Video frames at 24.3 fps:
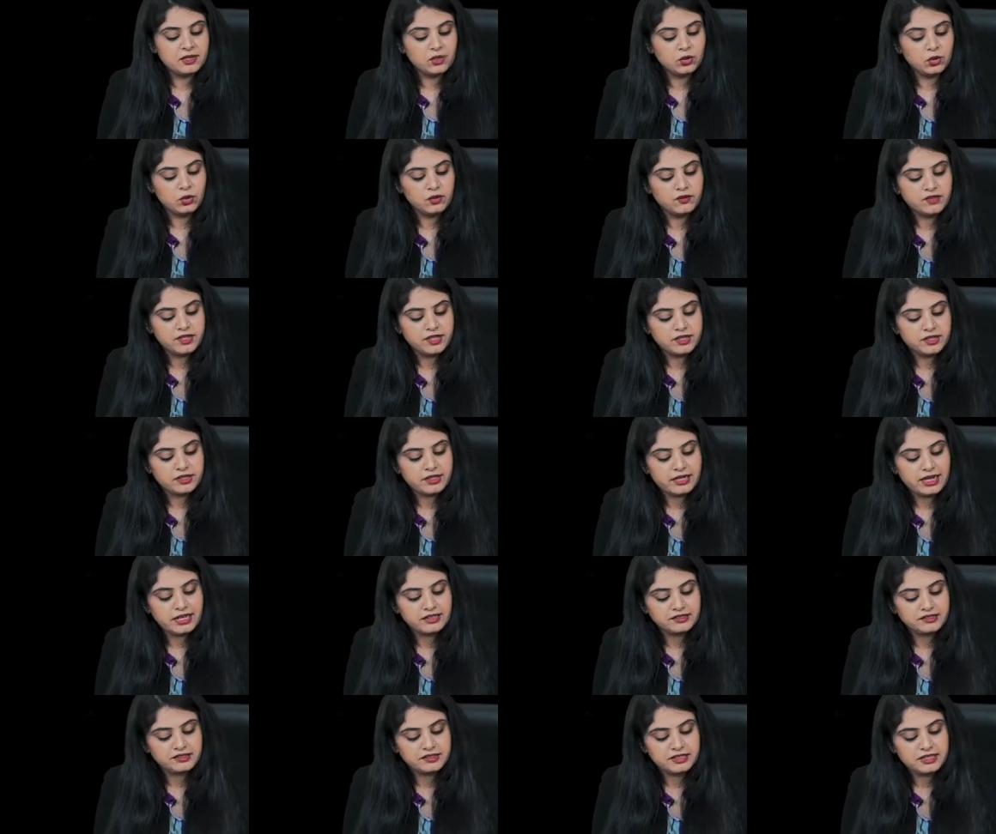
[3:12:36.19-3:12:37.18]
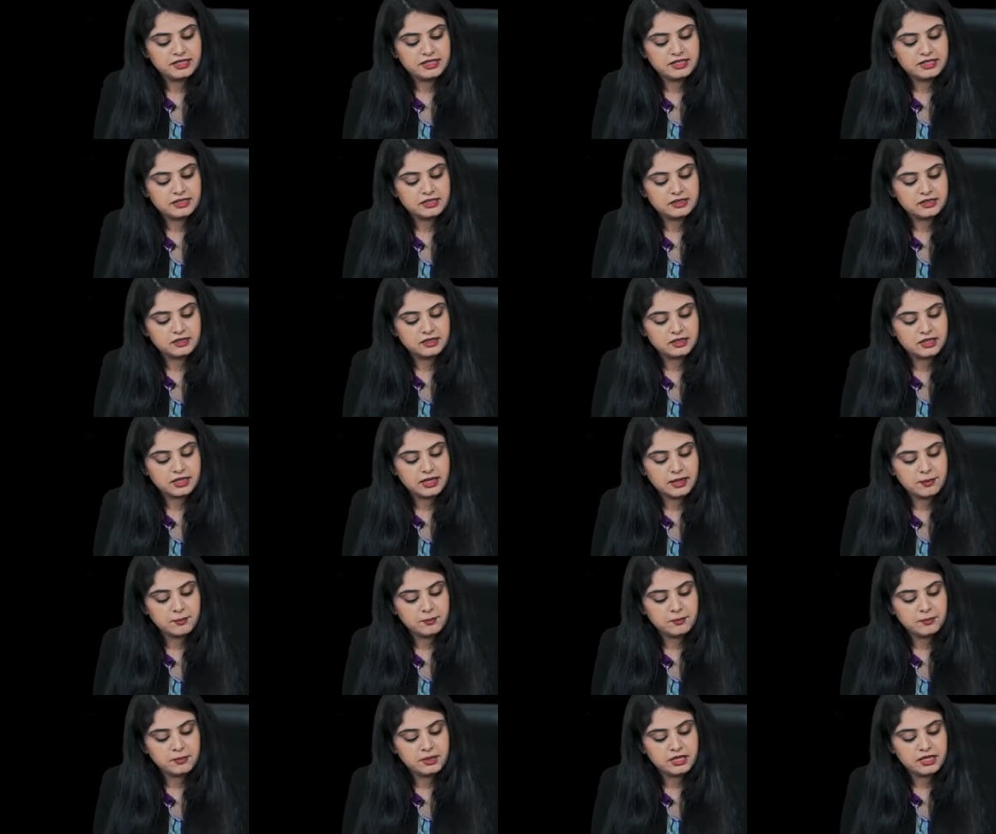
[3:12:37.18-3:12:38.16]
Over here, I see a
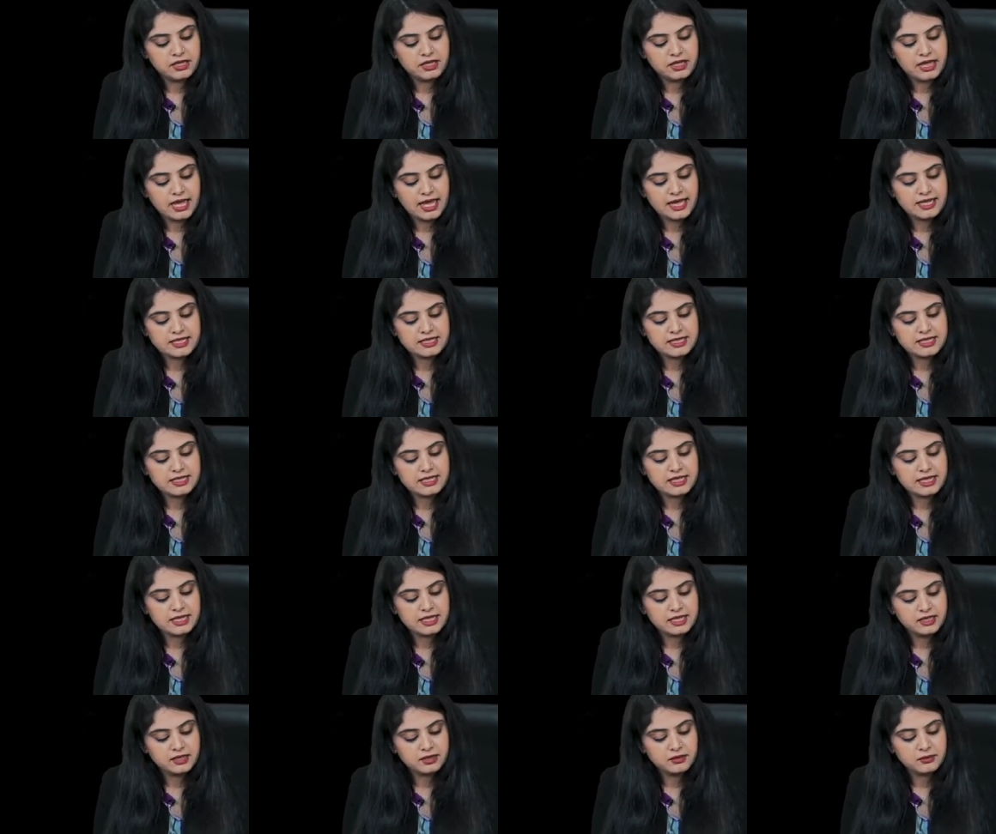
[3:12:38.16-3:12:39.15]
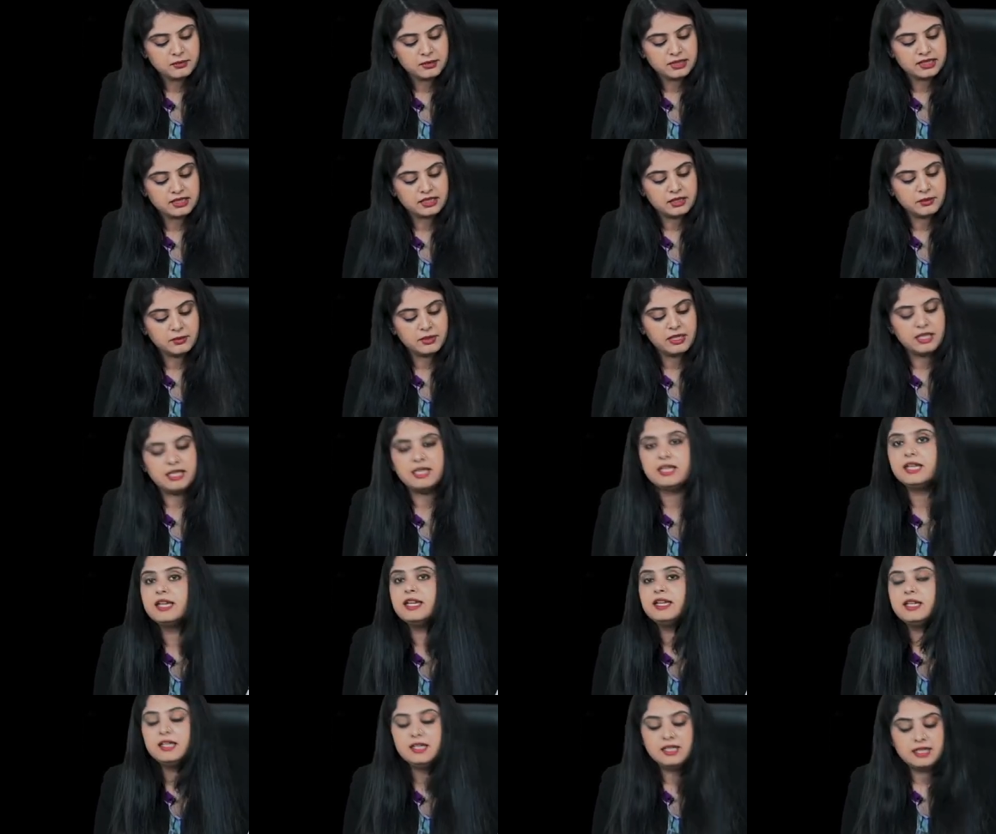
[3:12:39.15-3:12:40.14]
clump in anti-A, matlab A
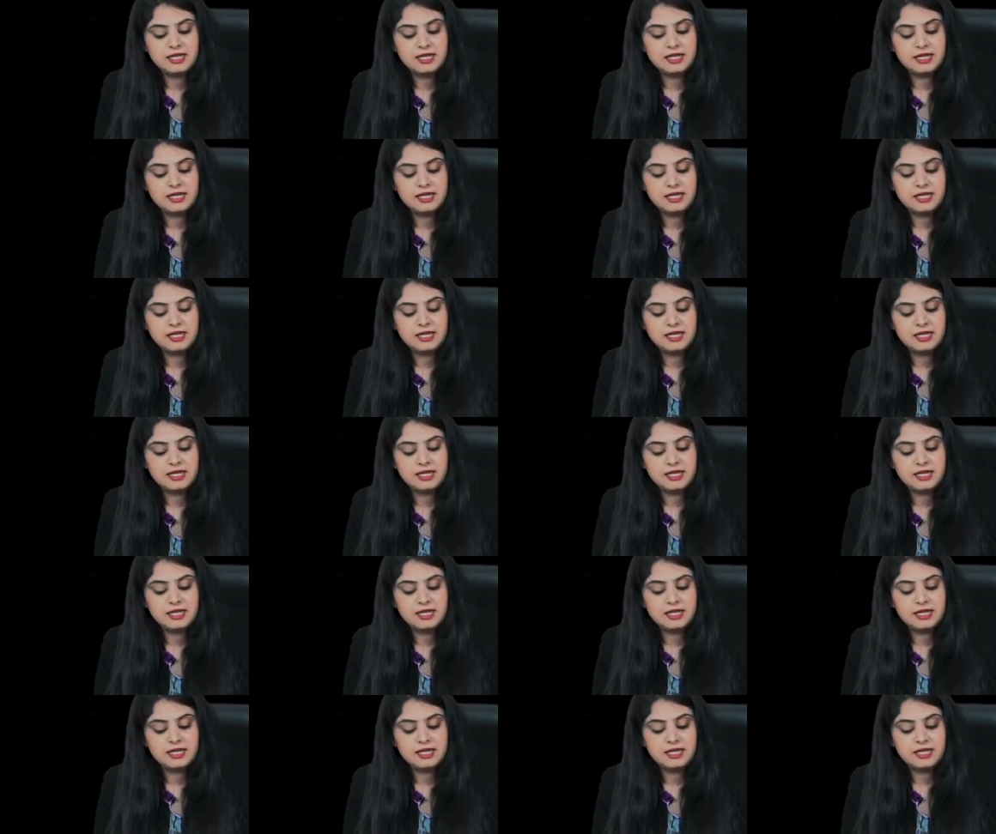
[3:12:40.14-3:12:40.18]
hai.